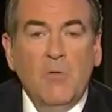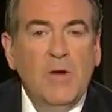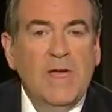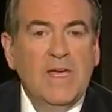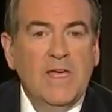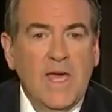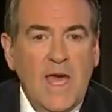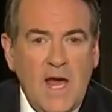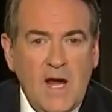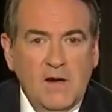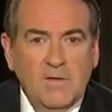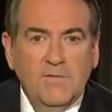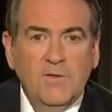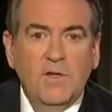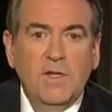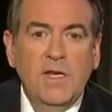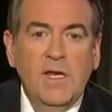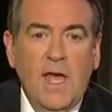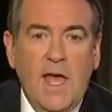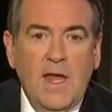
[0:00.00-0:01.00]
We
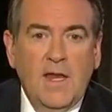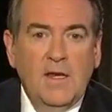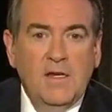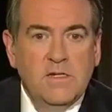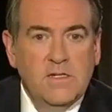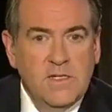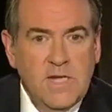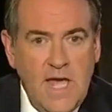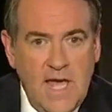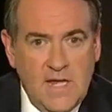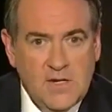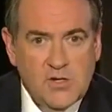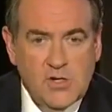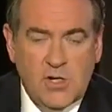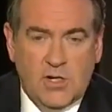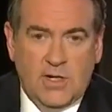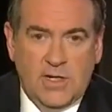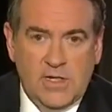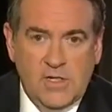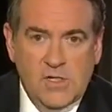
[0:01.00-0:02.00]
carefully and
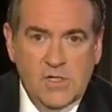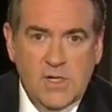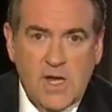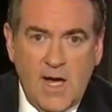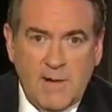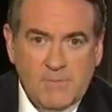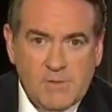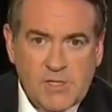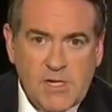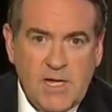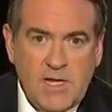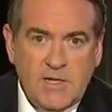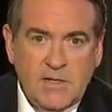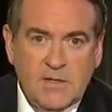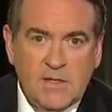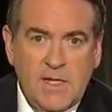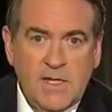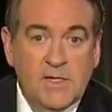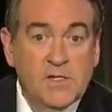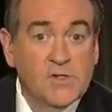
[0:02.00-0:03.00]
intentionally stop
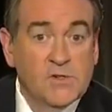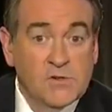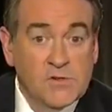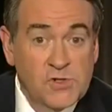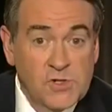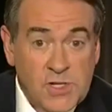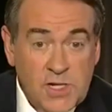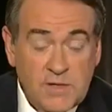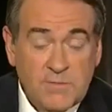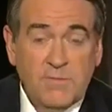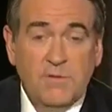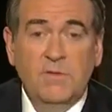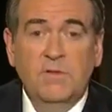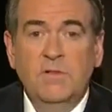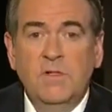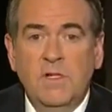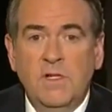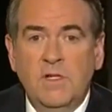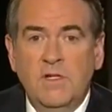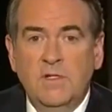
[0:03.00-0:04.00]
saying things are
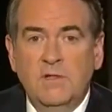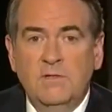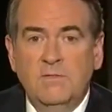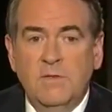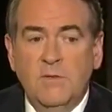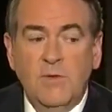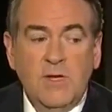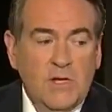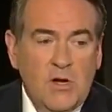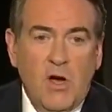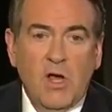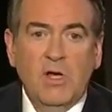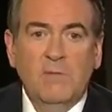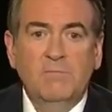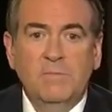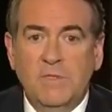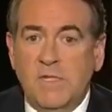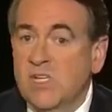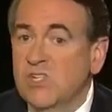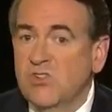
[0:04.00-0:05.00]
sinful, and we call
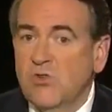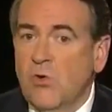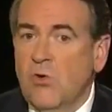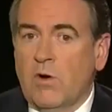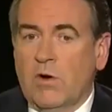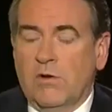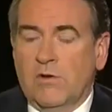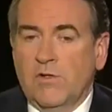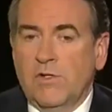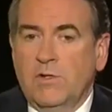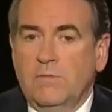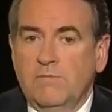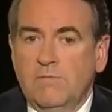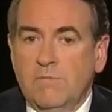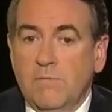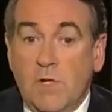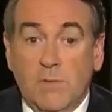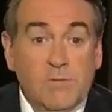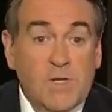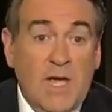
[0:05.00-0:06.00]
them disorders.
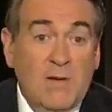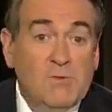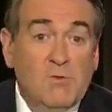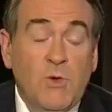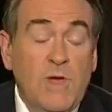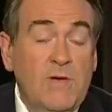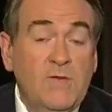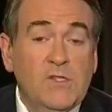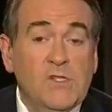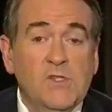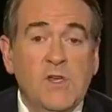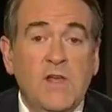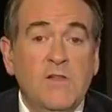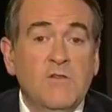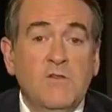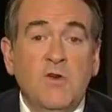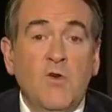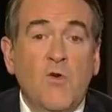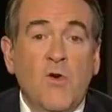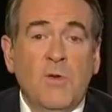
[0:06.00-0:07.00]
Sometimes we even say
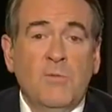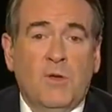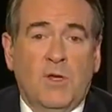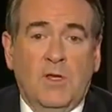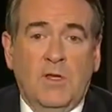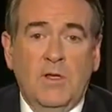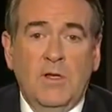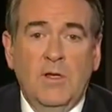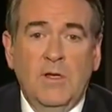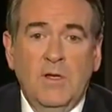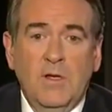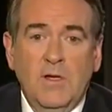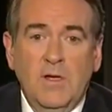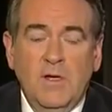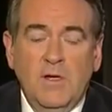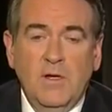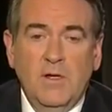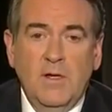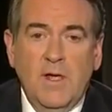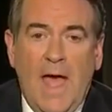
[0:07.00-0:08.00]
they're normal.
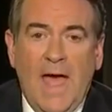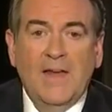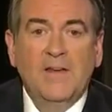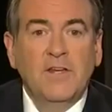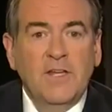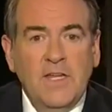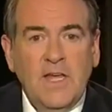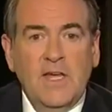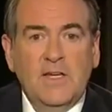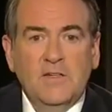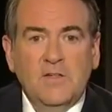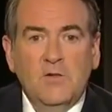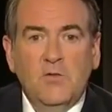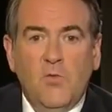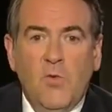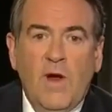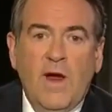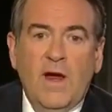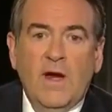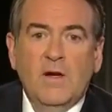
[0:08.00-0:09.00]
And to get to
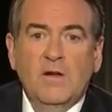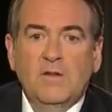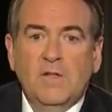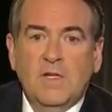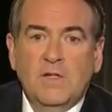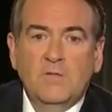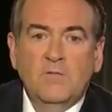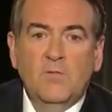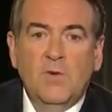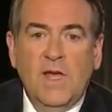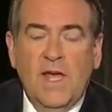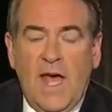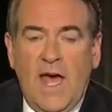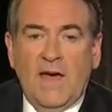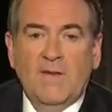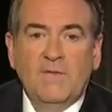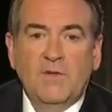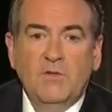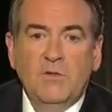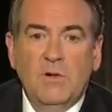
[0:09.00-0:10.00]
where that we
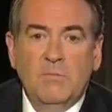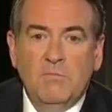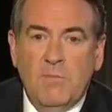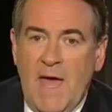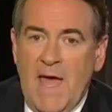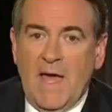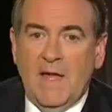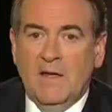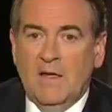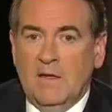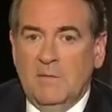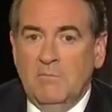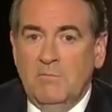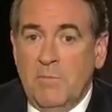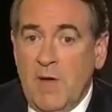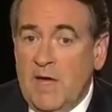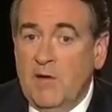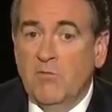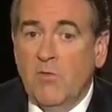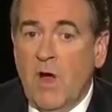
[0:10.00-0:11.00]
have to
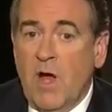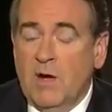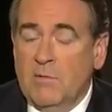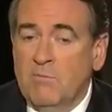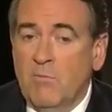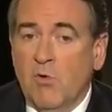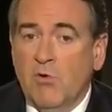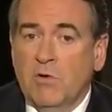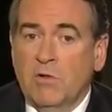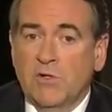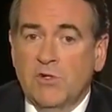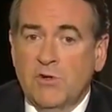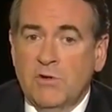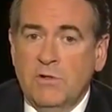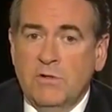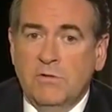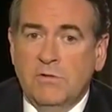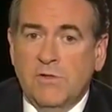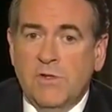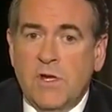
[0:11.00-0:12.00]
abandon bedrock moral
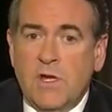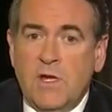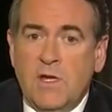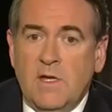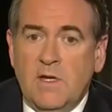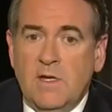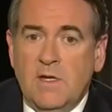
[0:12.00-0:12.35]
truths,